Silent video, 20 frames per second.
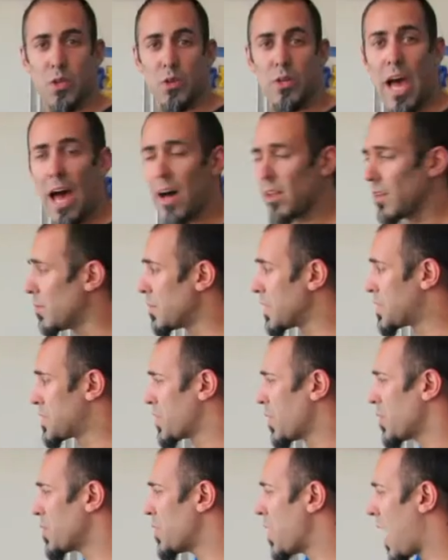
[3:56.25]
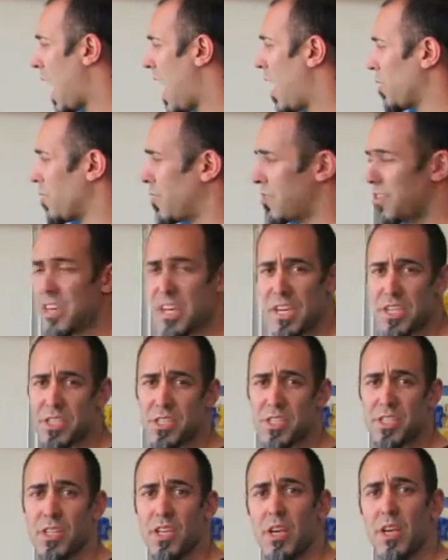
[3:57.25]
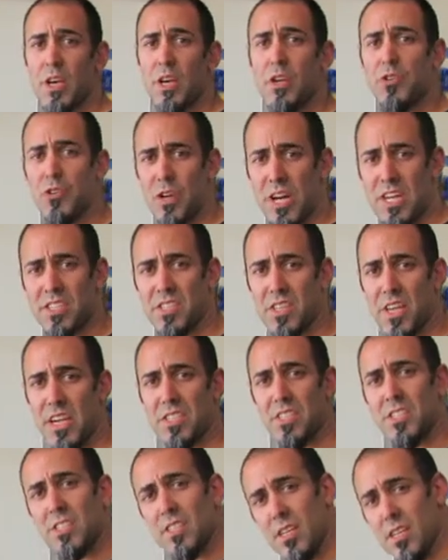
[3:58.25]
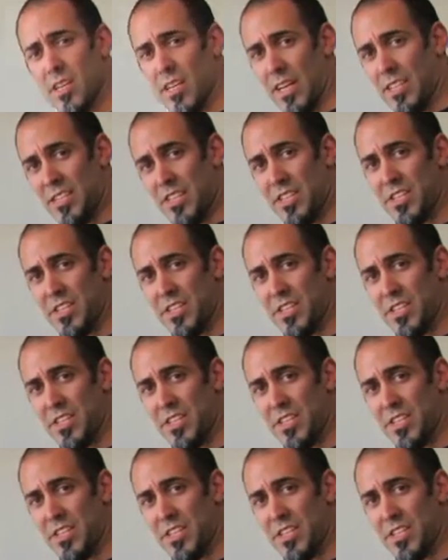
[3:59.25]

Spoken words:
now let me show you how this translates into